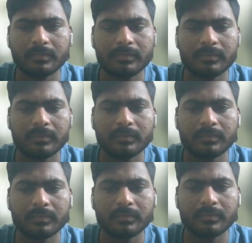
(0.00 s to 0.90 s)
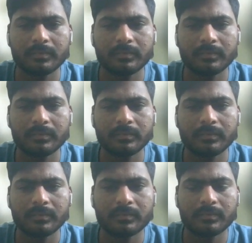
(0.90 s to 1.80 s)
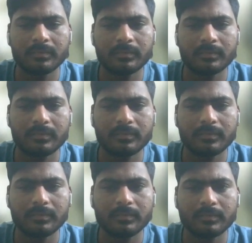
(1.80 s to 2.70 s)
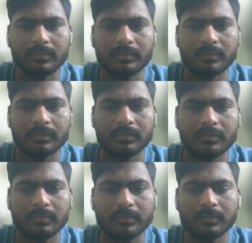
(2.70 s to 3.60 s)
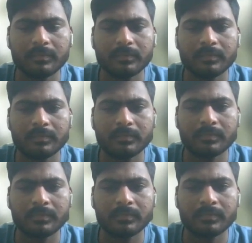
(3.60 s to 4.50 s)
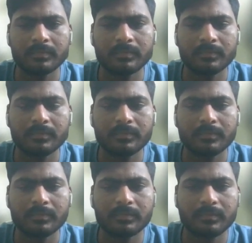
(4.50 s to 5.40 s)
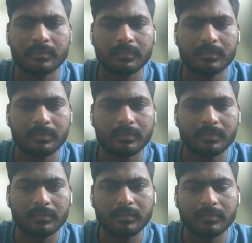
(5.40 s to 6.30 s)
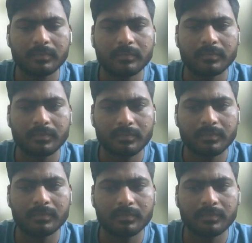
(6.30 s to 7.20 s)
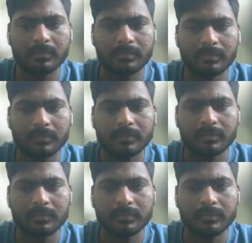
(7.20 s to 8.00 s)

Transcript: No words are spoken by the person on screen.